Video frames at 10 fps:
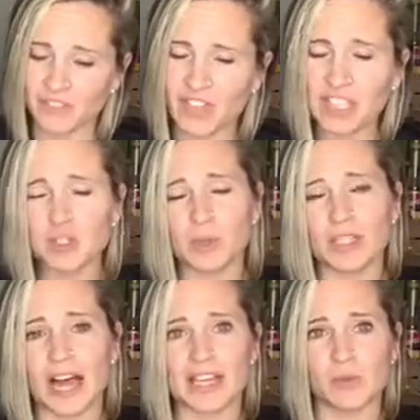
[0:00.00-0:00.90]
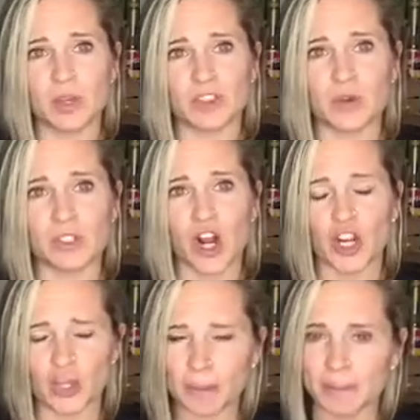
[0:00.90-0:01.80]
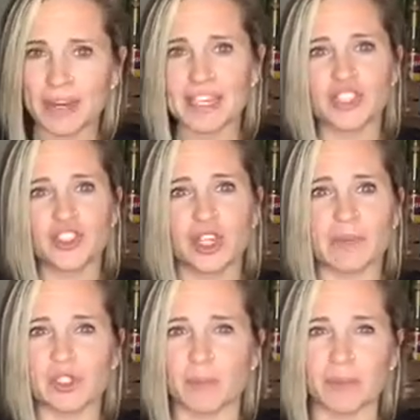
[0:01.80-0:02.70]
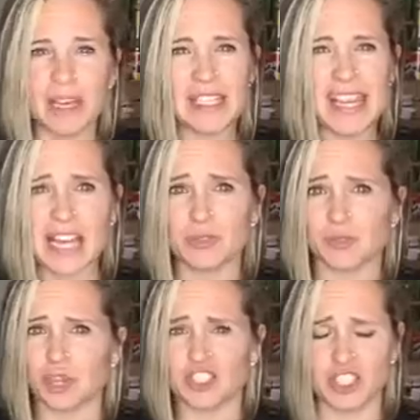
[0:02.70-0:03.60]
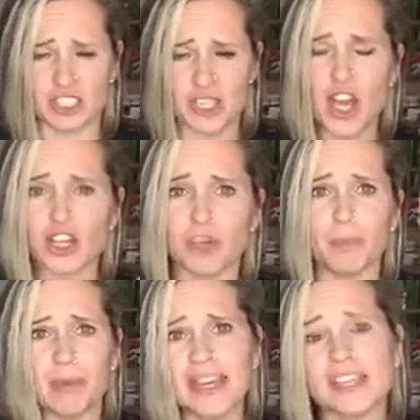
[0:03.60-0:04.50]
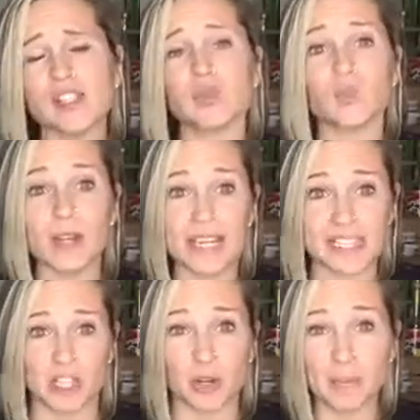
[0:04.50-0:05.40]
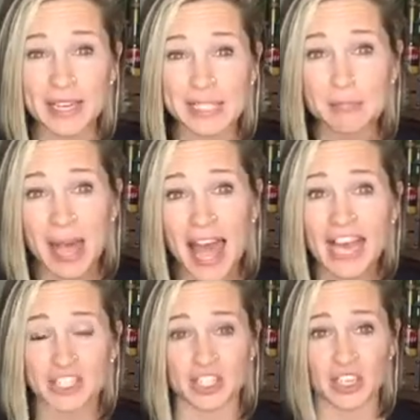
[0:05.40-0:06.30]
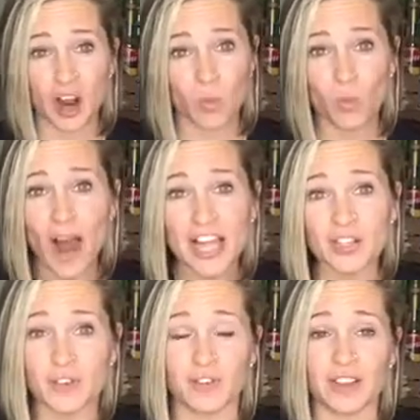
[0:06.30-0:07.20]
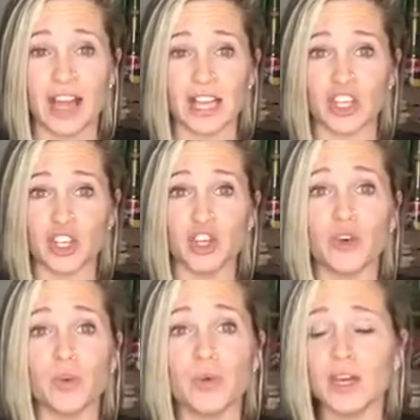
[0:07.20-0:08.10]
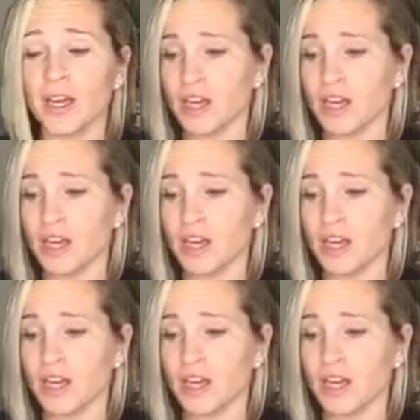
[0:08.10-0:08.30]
Visualize what those are, your biggest dreams, your biggest aspirations, your biggest reason, your biggest passion on why you feel like you